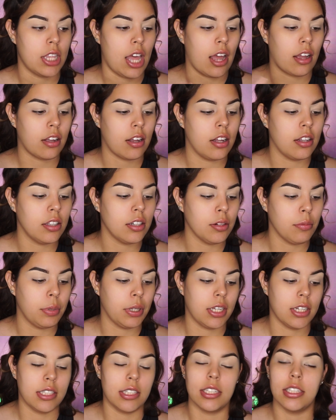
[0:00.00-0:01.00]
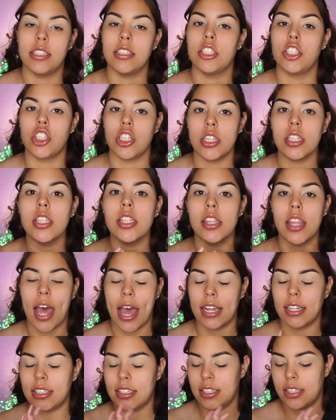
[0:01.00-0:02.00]
that color because it is just
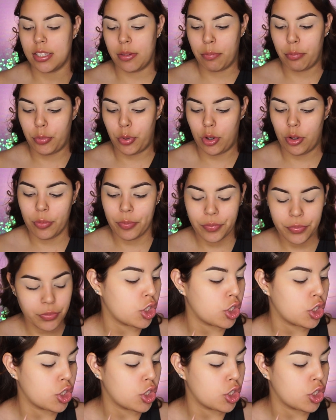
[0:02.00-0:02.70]
that simple.